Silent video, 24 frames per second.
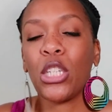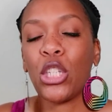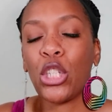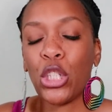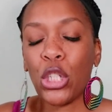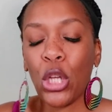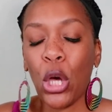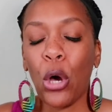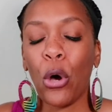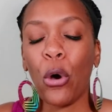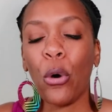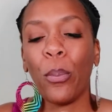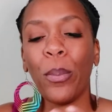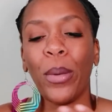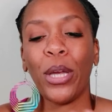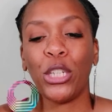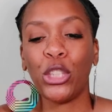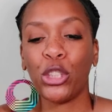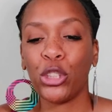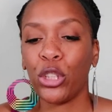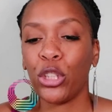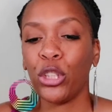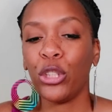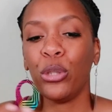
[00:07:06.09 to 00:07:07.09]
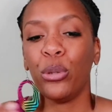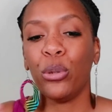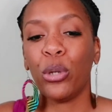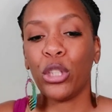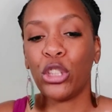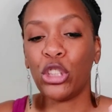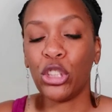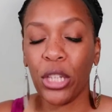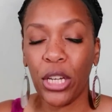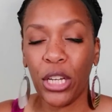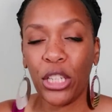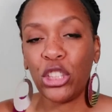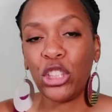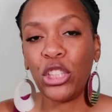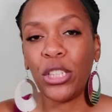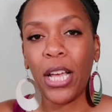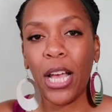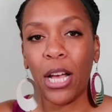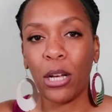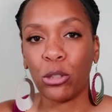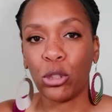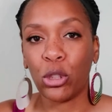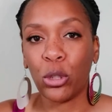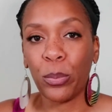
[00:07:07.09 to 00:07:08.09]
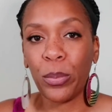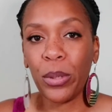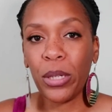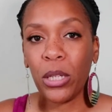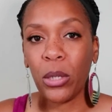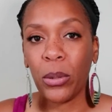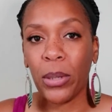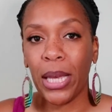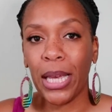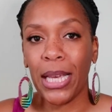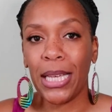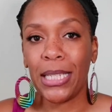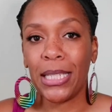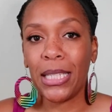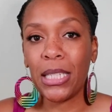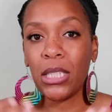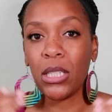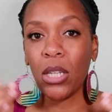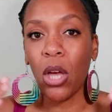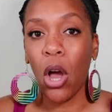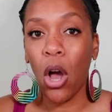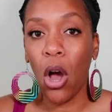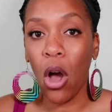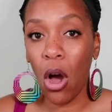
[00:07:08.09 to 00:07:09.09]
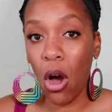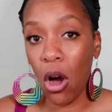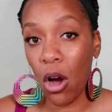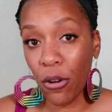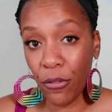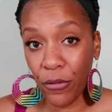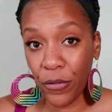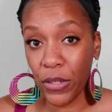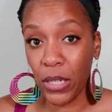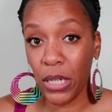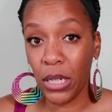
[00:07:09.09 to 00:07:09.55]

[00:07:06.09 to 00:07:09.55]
So make sure you are changing out your pillowcases often.